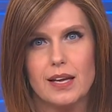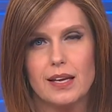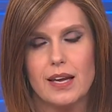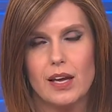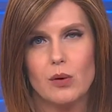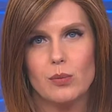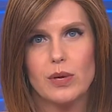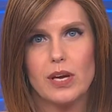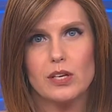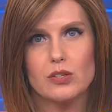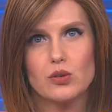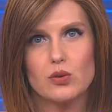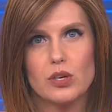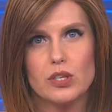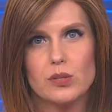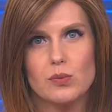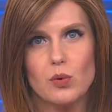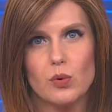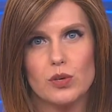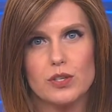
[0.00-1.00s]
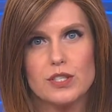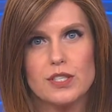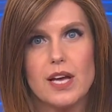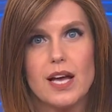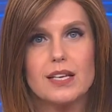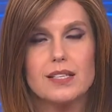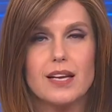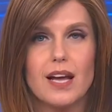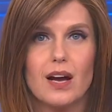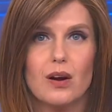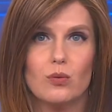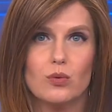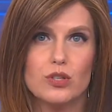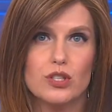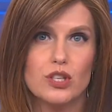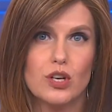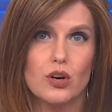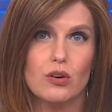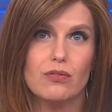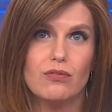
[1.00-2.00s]
KLBK's Grace Morris sat down with
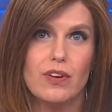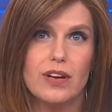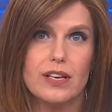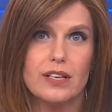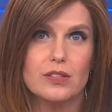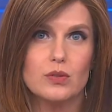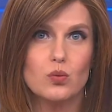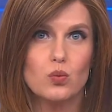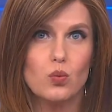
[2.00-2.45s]
Sheriff Vega's